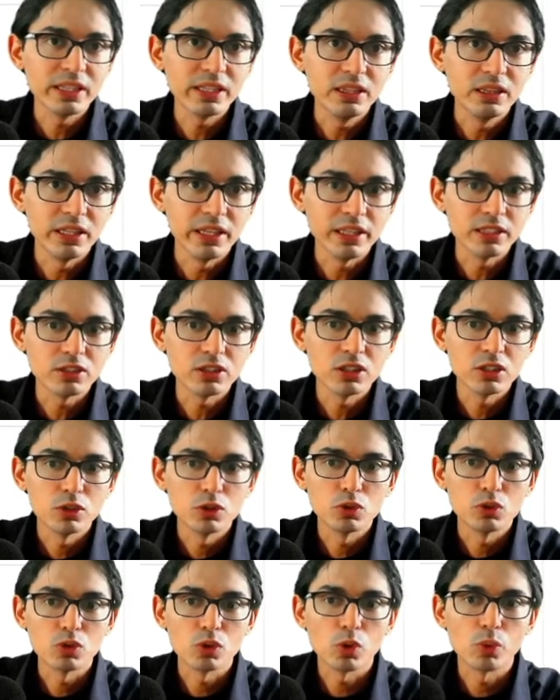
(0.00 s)
need
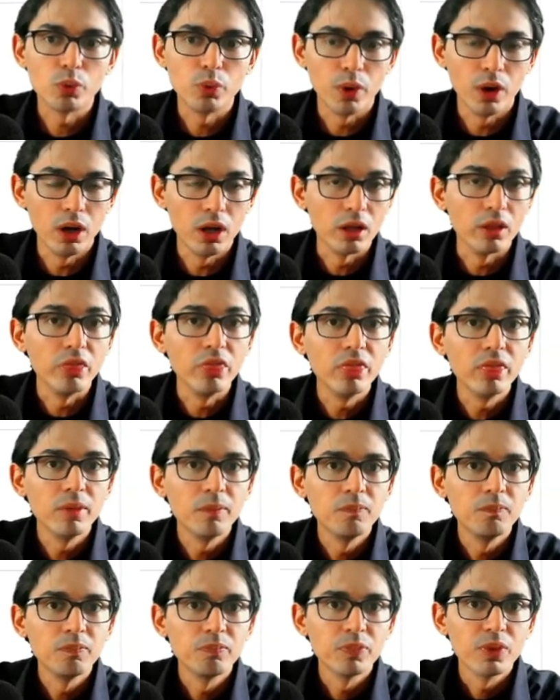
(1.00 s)
to run
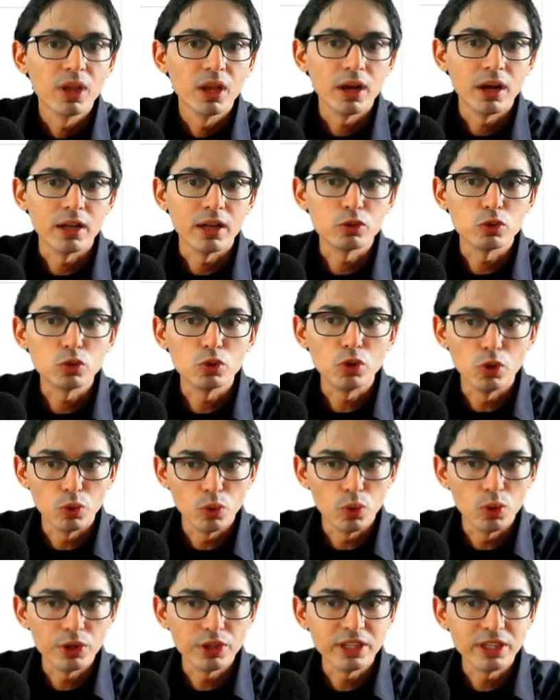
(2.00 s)
and to
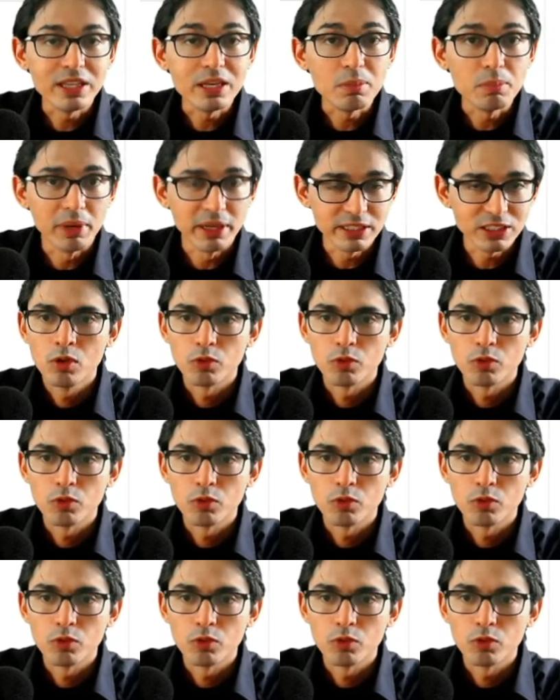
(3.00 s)
download an image.